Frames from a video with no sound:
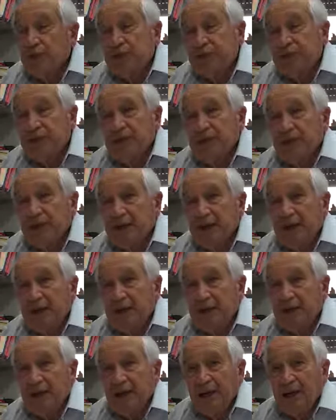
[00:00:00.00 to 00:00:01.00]
recently
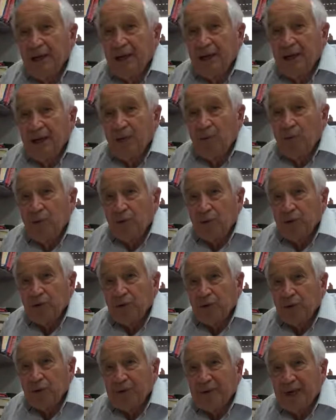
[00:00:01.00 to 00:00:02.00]
got an award
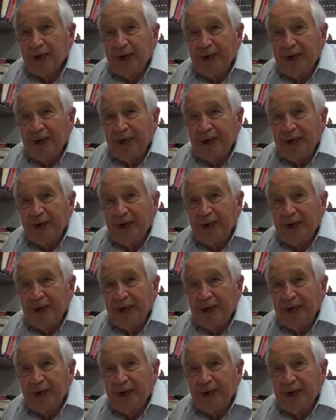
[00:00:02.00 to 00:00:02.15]
called the